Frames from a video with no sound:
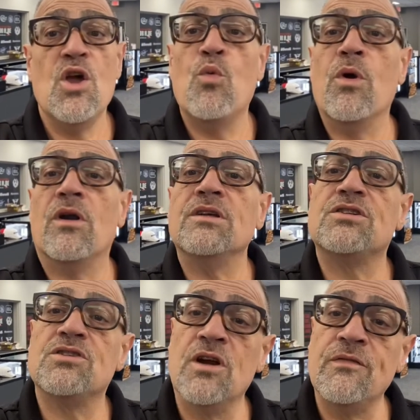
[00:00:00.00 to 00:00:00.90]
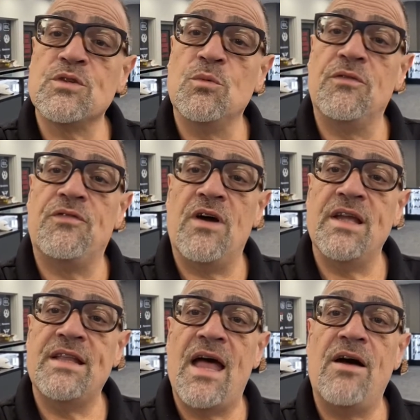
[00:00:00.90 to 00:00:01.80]
where a serfs will
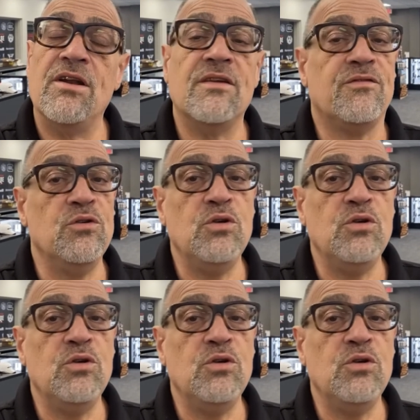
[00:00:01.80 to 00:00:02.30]
find out if New